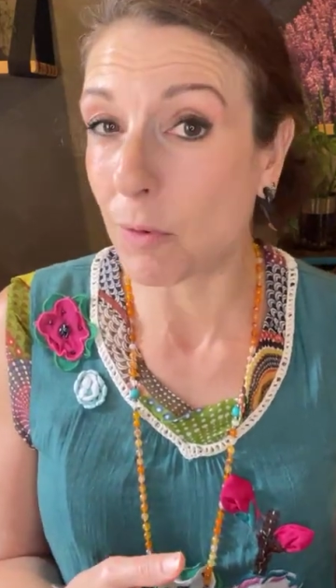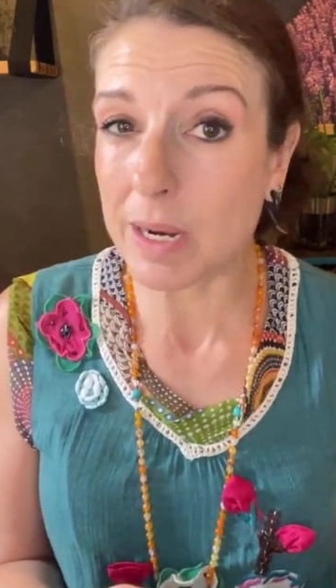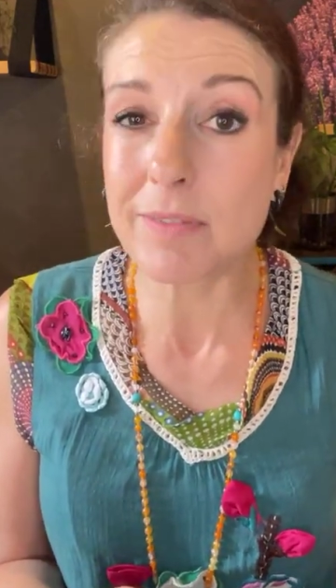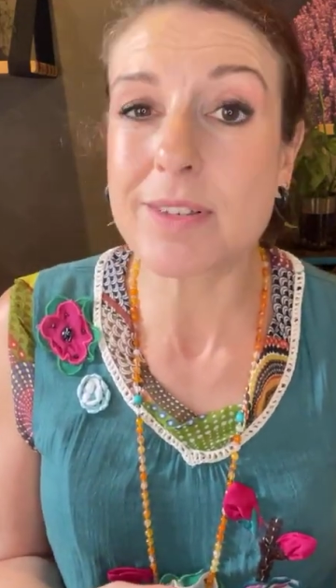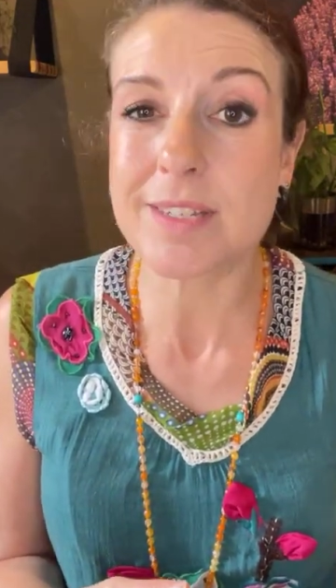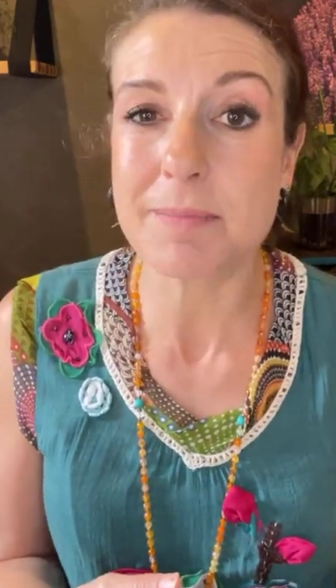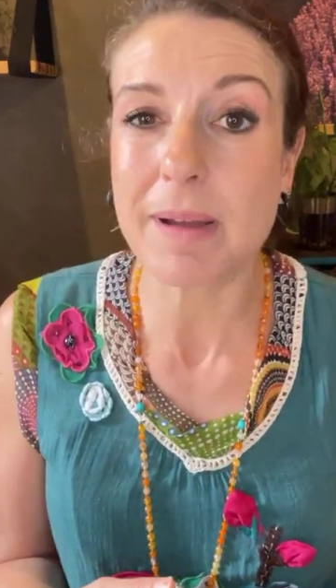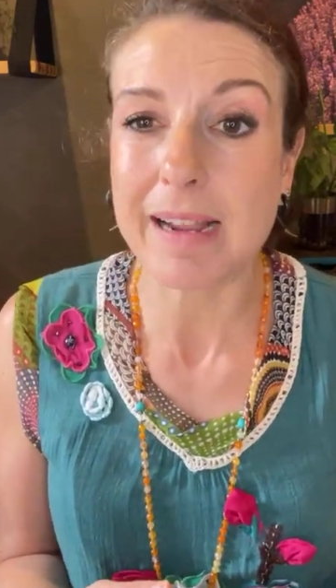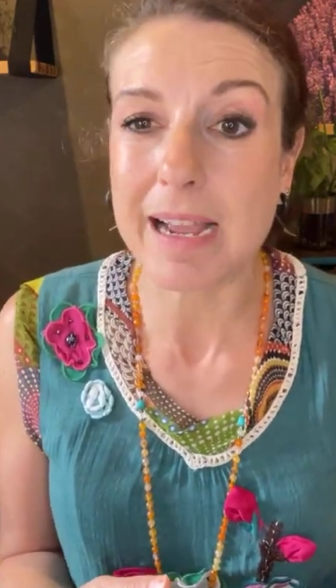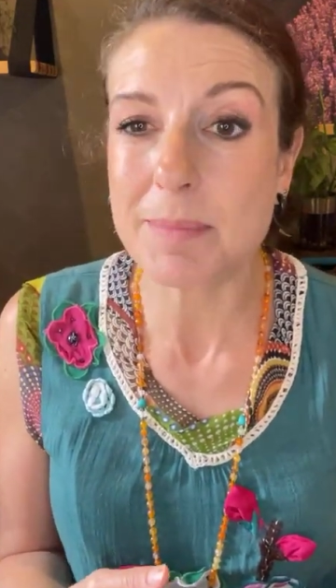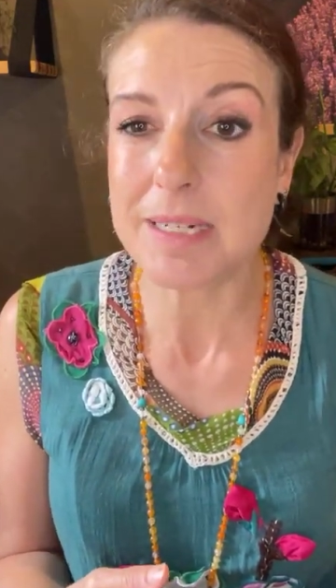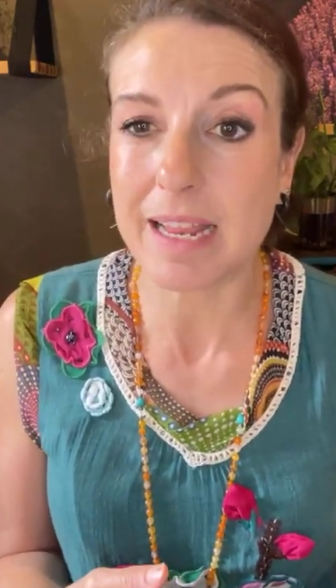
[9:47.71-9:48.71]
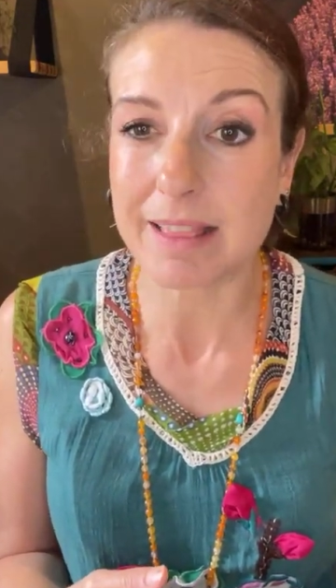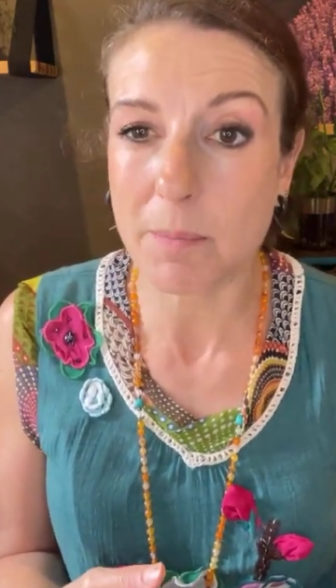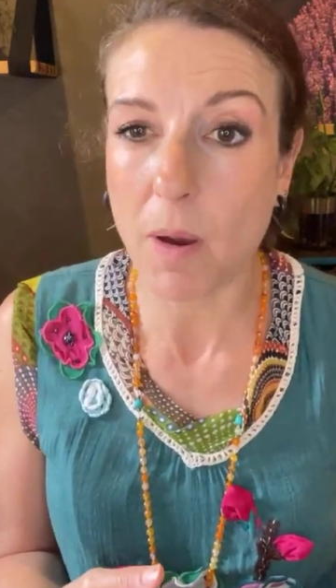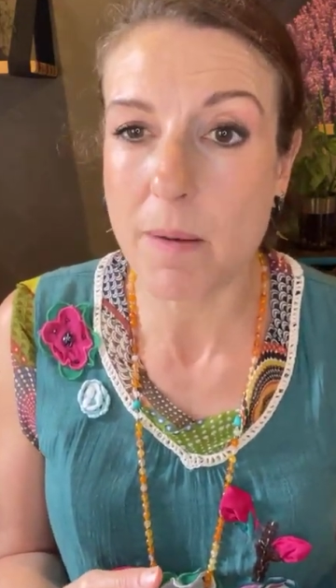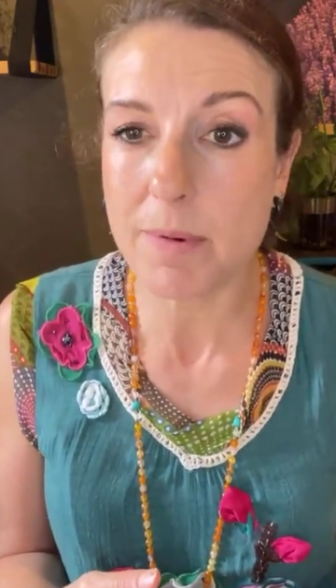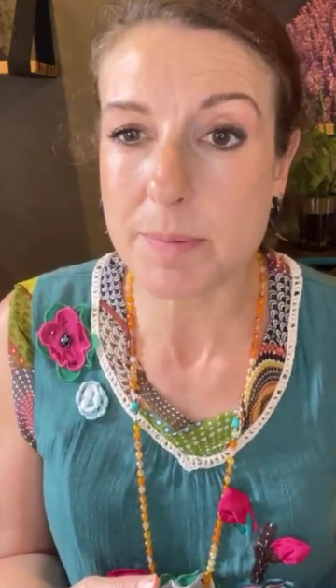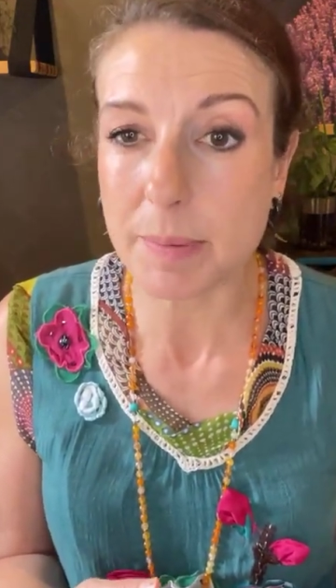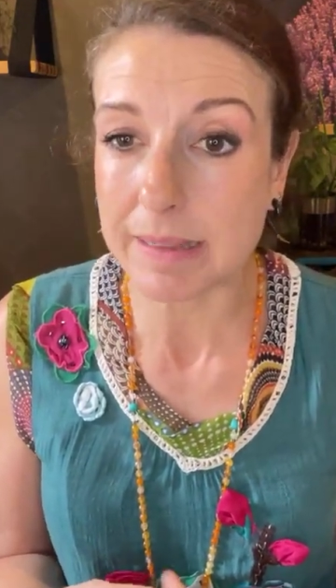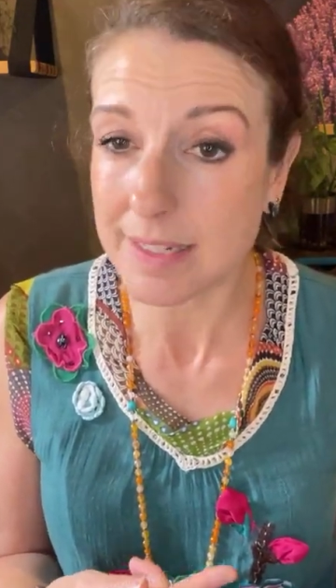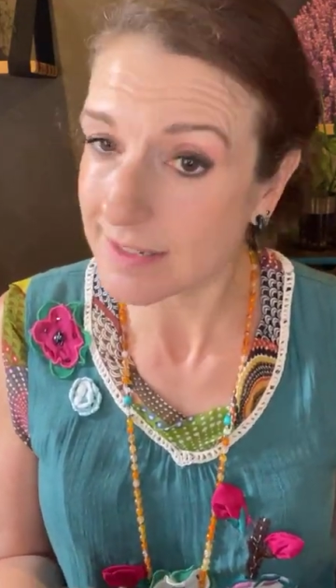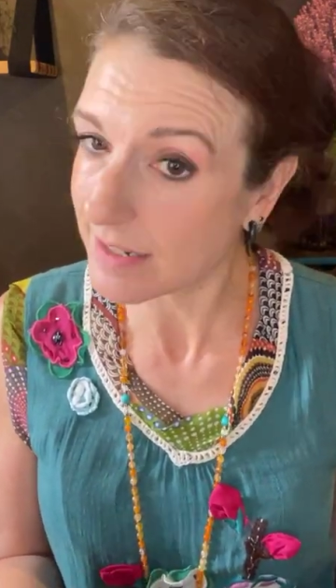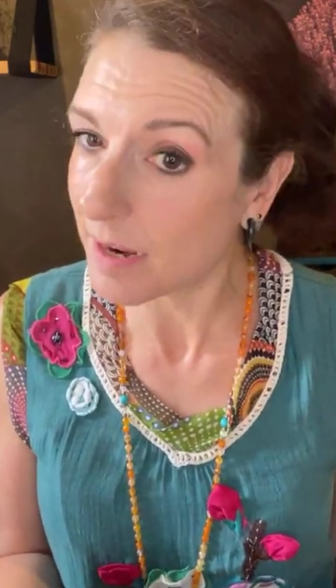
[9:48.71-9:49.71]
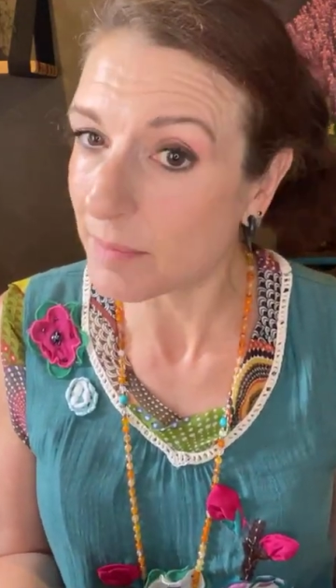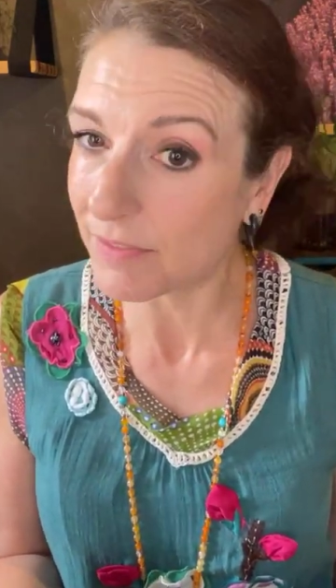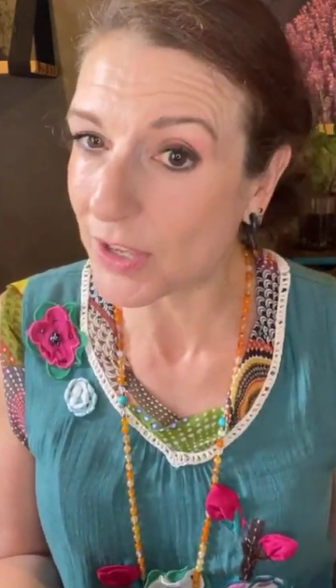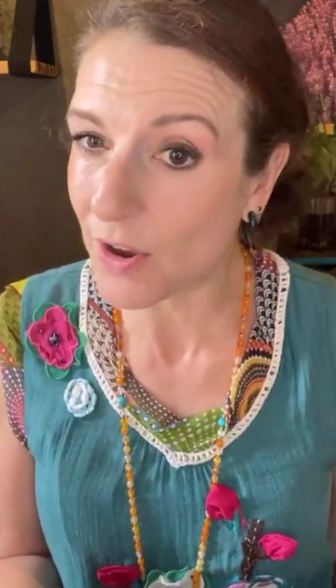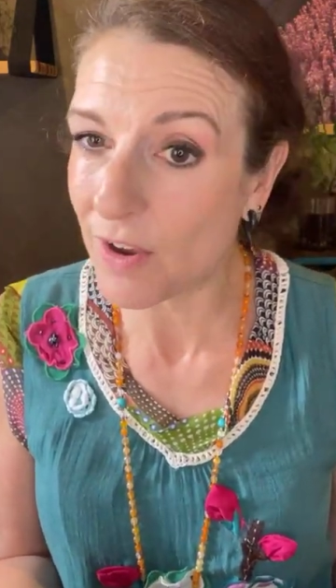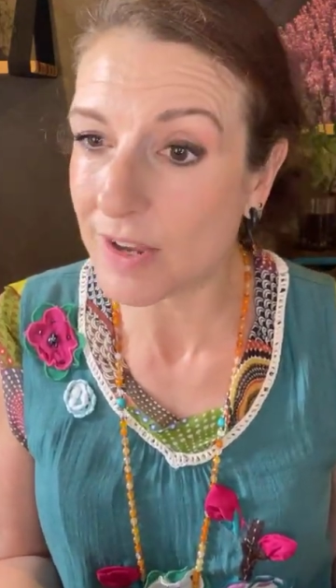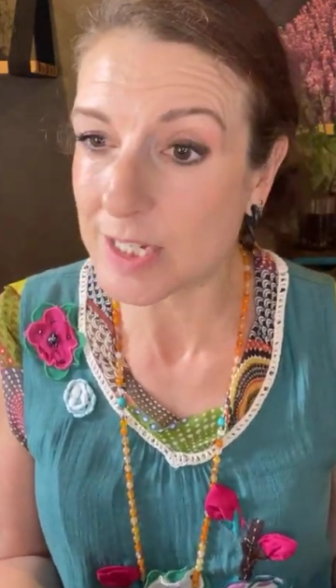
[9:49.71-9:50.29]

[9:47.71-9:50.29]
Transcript: weevils in my cupboard at the moment, but this time of year,